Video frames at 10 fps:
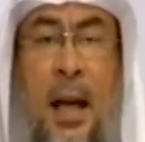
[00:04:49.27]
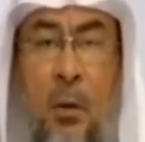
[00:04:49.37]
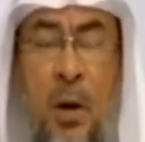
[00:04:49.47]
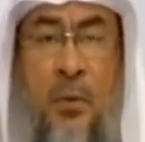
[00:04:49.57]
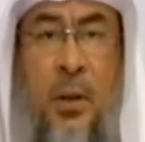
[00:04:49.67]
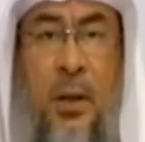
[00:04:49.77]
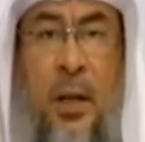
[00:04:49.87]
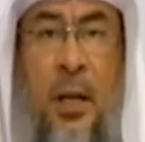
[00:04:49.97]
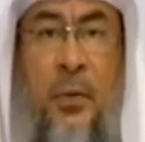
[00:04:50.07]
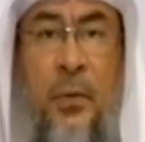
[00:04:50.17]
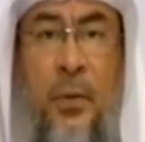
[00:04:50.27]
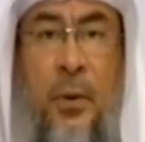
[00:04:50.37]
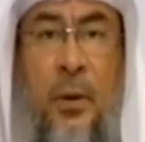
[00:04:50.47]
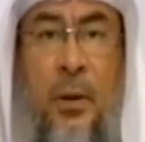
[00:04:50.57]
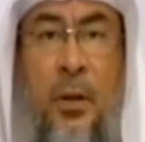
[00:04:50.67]
However,
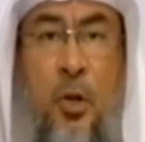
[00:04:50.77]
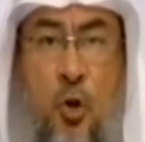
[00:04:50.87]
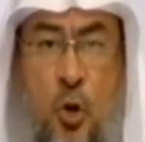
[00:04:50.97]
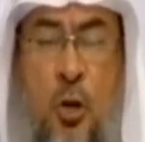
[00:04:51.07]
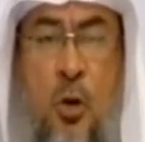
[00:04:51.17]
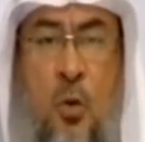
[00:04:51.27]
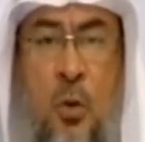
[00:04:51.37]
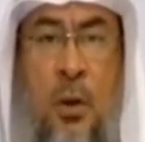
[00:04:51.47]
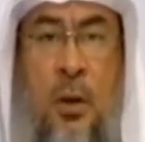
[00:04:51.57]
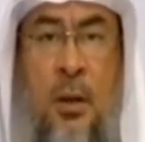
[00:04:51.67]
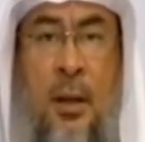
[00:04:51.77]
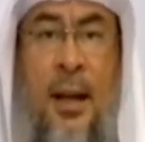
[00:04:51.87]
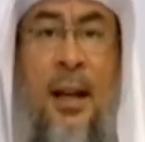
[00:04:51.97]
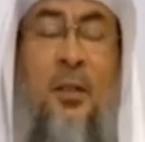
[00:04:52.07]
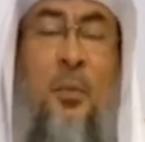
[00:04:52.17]
if you know
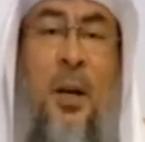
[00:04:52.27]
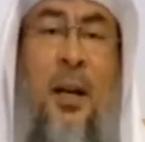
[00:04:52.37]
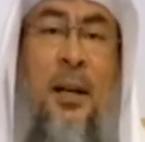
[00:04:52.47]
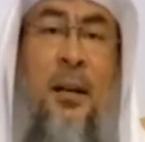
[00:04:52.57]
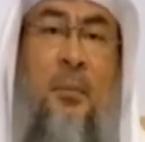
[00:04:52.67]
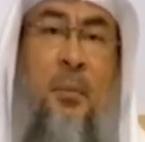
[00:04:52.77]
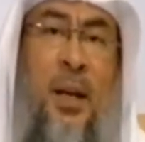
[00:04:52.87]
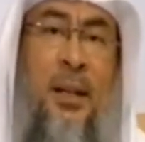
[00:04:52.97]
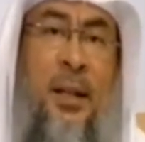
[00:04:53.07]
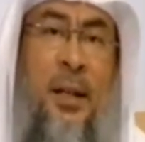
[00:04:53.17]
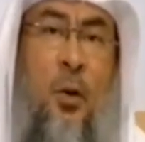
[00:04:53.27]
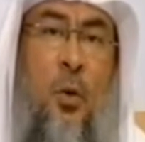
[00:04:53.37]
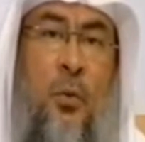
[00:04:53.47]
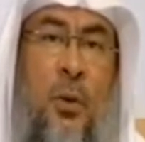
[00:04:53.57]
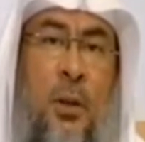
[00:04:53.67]
that by bending
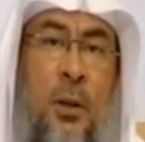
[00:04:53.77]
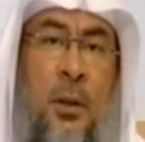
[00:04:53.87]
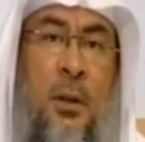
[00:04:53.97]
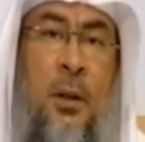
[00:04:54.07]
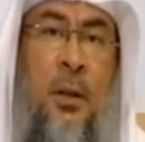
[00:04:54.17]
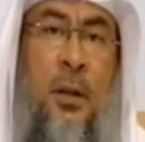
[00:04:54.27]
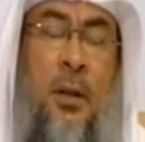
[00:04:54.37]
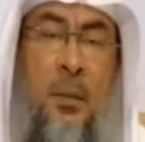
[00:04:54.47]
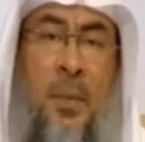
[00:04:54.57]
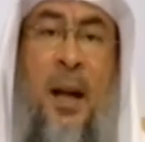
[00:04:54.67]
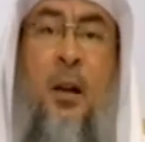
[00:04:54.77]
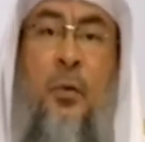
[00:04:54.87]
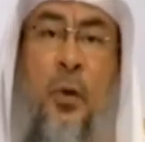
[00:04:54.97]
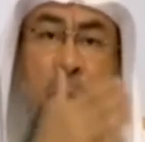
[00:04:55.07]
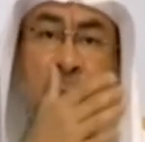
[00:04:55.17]
over, the
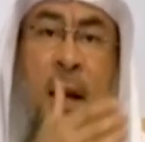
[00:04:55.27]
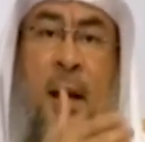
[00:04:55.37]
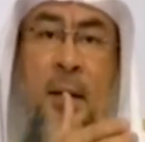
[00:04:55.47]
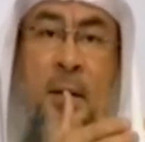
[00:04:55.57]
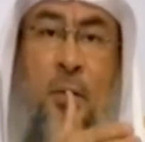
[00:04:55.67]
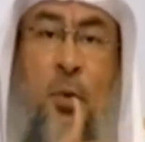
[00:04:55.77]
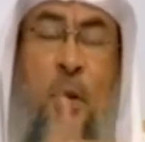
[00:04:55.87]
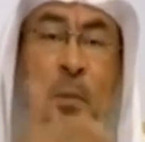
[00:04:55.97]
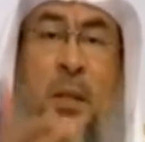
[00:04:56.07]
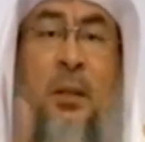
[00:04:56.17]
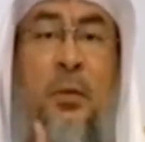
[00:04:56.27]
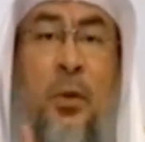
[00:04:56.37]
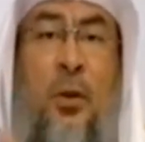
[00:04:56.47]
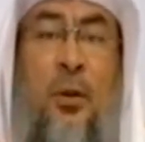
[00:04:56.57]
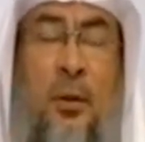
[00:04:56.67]
back of your thighs to the middle
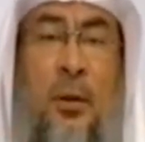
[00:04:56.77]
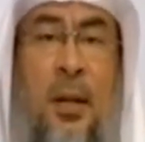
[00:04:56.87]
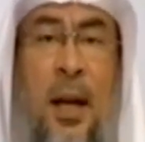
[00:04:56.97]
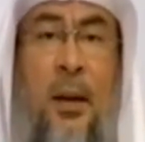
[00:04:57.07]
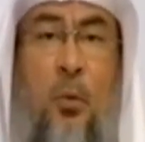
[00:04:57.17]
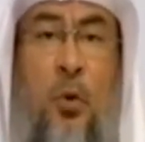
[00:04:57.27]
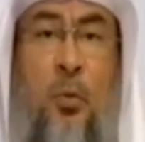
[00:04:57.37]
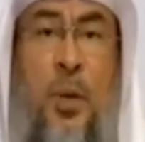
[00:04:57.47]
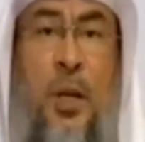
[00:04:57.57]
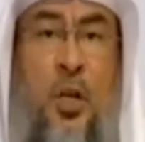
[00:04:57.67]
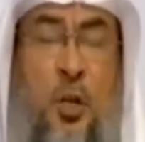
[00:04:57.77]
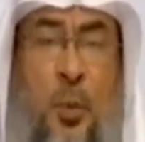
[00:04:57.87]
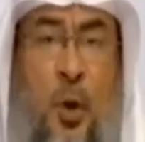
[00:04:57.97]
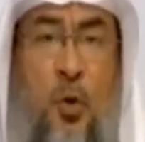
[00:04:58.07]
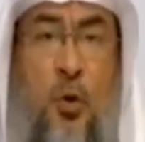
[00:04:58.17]
of your thigh would be
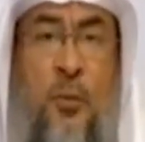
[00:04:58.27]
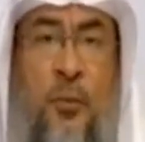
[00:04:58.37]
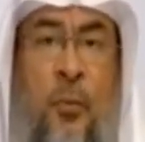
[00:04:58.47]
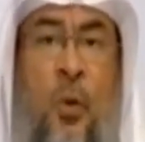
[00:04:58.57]
exposed,